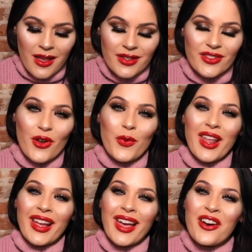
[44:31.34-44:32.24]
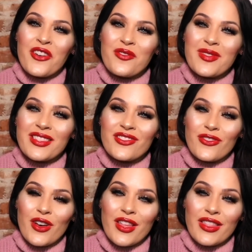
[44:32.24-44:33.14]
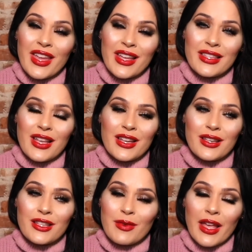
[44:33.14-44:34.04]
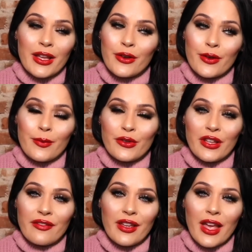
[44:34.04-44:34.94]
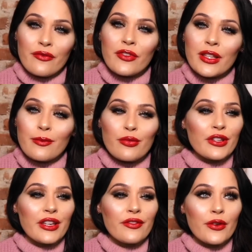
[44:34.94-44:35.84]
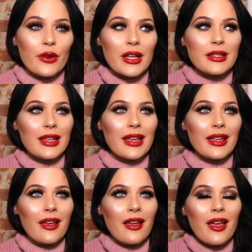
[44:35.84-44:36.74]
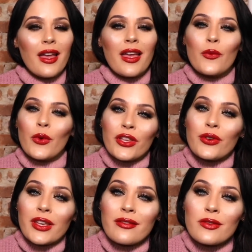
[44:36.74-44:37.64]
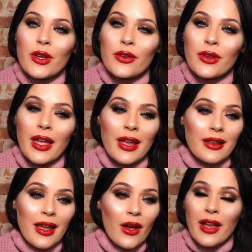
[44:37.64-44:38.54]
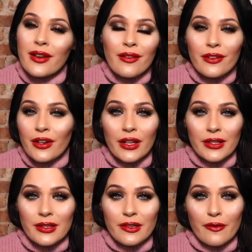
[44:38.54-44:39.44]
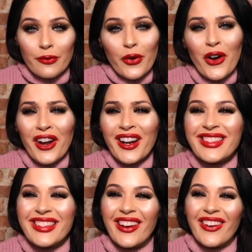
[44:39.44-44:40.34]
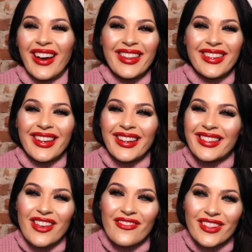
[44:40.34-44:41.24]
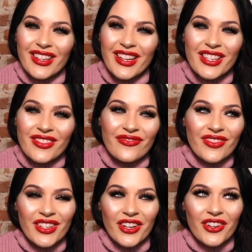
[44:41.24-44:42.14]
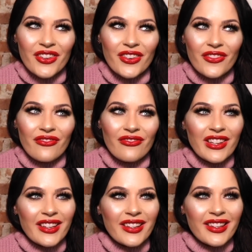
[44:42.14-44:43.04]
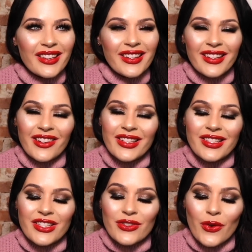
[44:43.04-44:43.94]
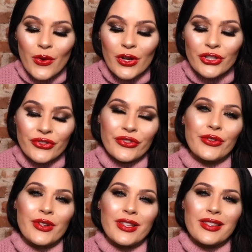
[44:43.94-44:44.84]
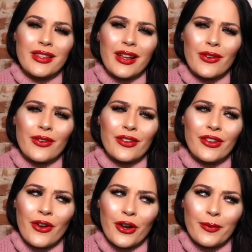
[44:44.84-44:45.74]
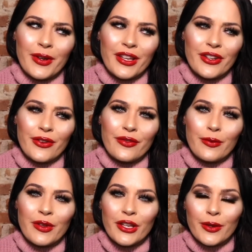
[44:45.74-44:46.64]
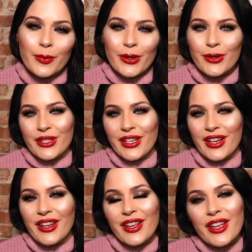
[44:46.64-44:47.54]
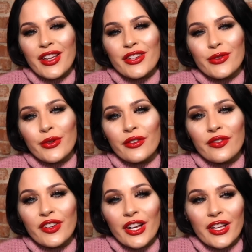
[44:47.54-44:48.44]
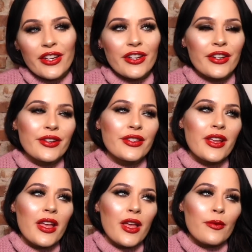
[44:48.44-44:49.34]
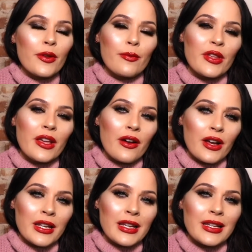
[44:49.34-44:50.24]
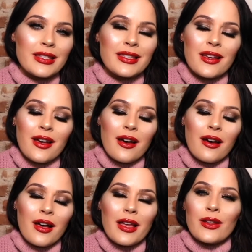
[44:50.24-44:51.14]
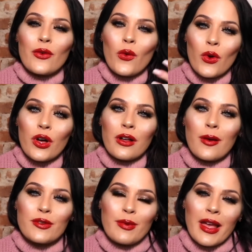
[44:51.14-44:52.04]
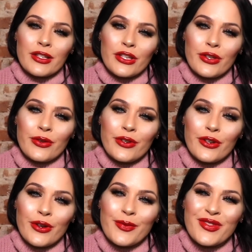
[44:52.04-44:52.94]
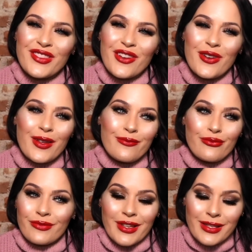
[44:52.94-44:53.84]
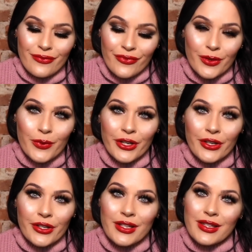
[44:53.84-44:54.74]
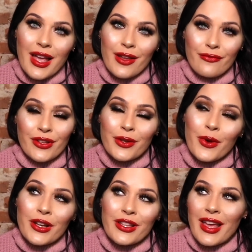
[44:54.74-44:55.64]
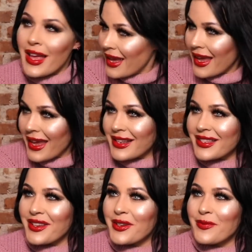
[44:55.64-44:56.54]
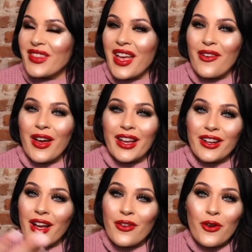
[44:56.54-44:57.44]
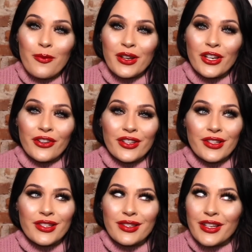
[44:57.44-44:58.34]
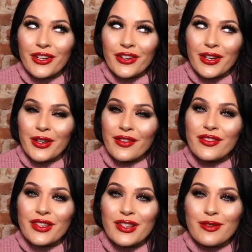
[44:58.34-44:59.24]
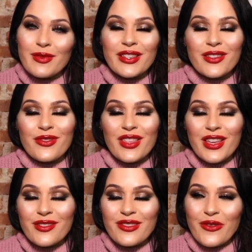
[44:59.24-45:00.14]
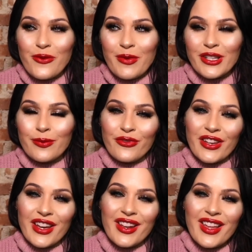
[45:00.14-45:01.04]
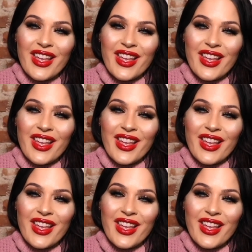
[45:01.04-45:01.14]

So when I got home and saw that they had sent it to me, I couldn't believe it. I really believe though, guys, like what you give is what you get. And now I never got this stuff before. So I think definitely it's, you know, you know, it's just all true. It's like karma. You know, if you be a good person, do good for others, you know, be honest, uh, it all comes back to you, you know? So I, it's really weird because I really wanted that and um, now I got home and here it's here and they gifted it to me. So thank you so much, Preen.